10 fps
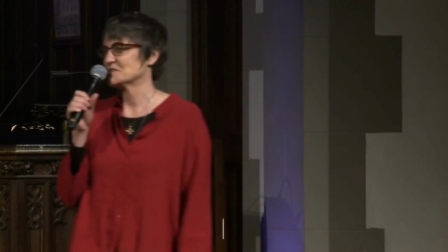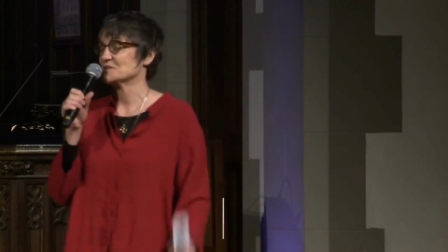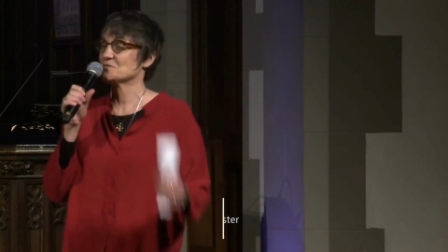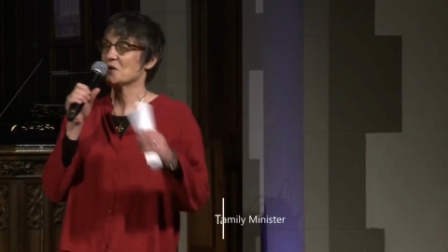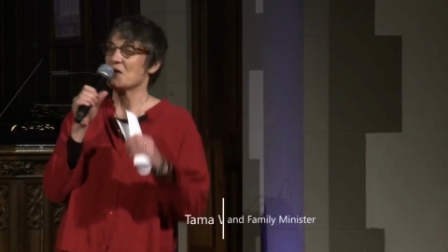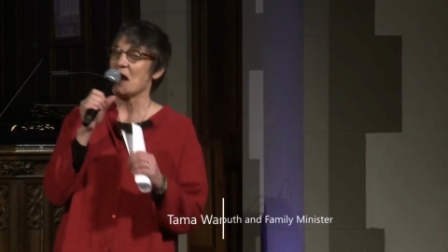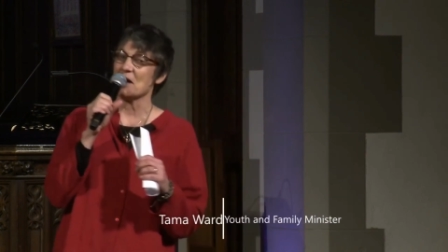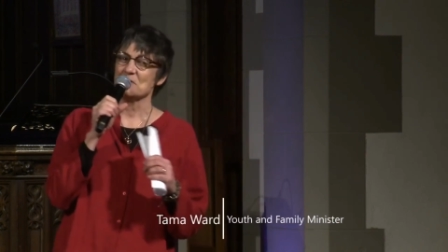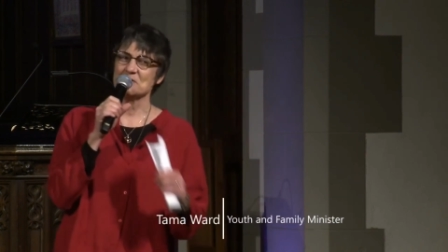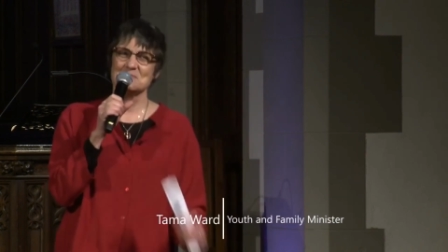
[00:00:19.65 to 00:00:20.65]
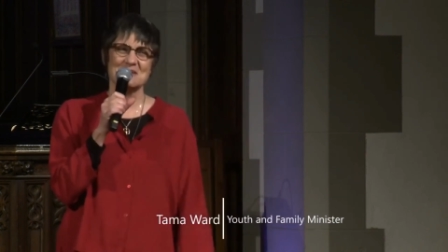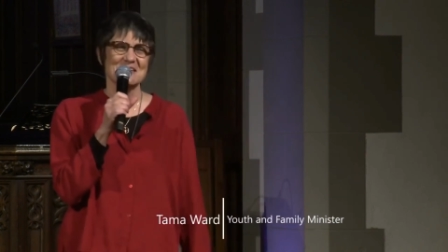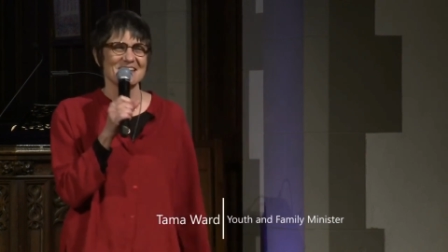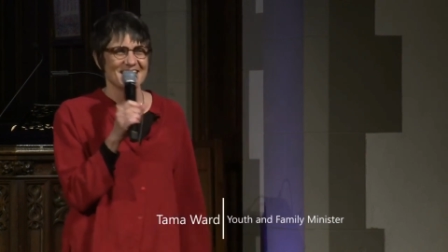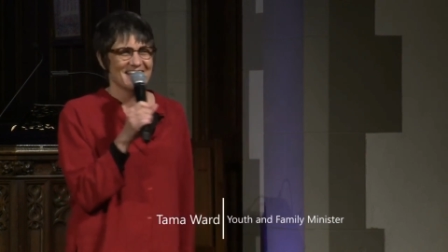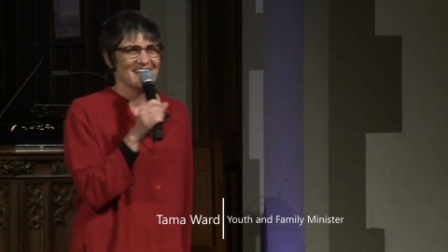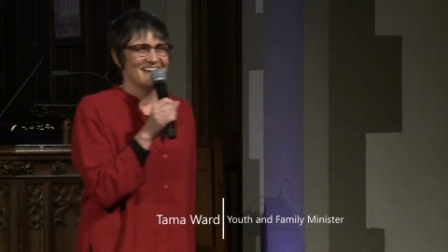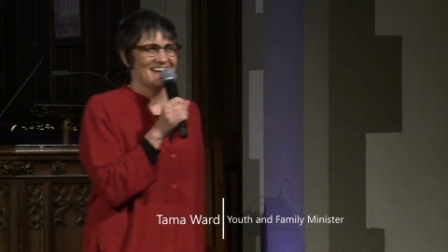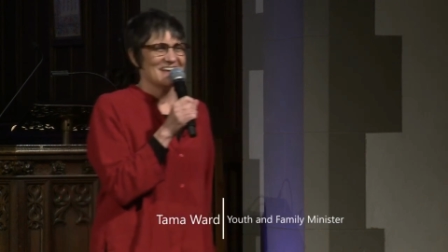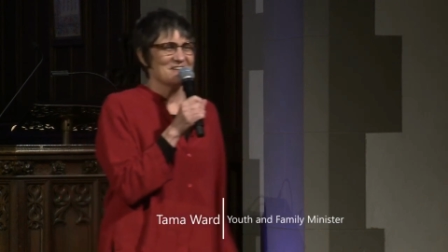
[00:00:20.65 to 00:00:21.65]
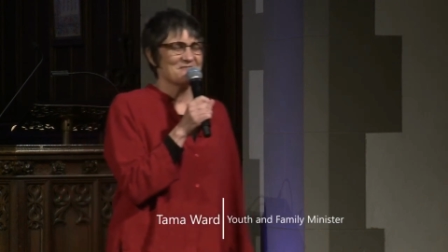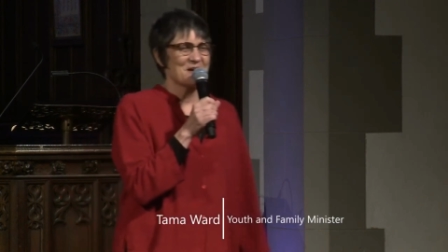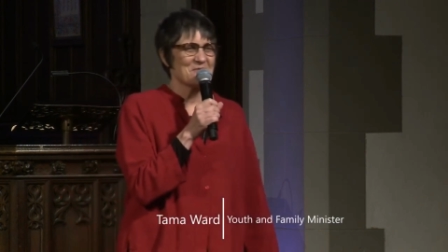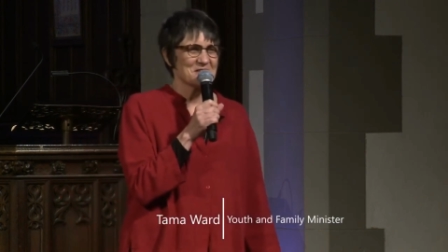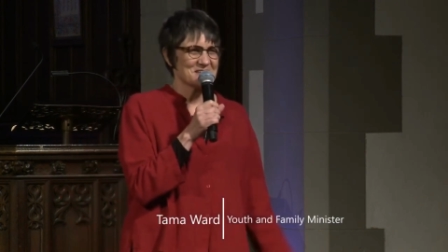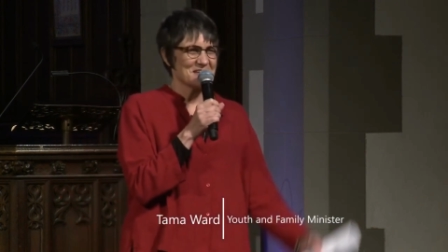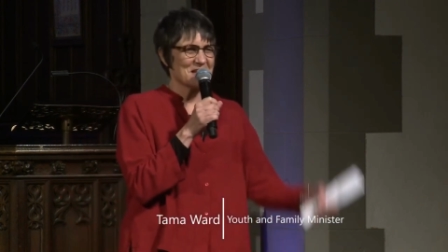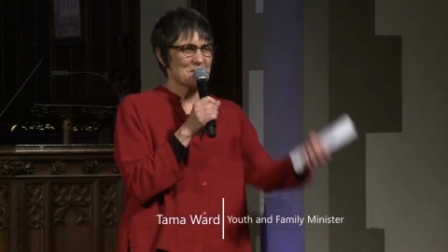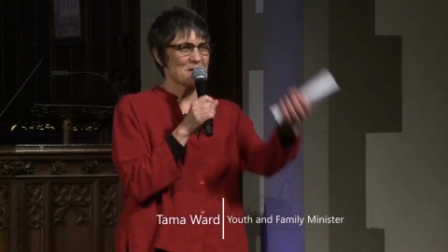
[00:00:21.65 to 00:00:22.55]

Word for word: which is where I would be if I wasn't here.